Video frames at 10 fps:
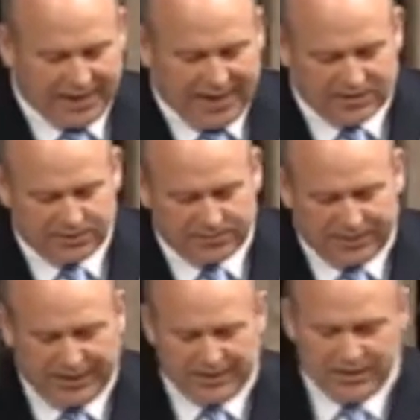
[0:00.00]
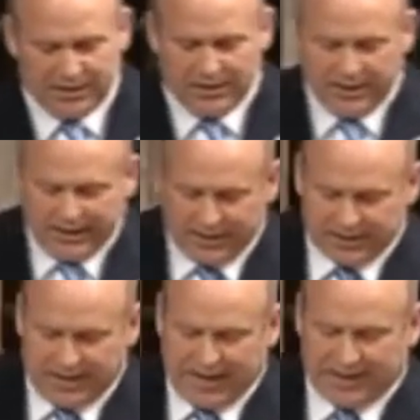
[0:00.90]
action plan
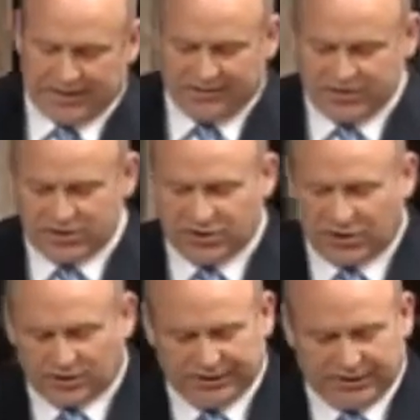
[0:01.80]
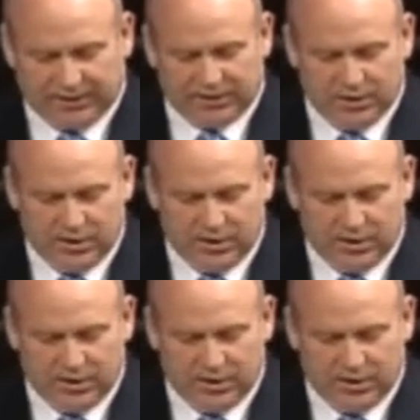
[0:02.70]
and its vision are clear.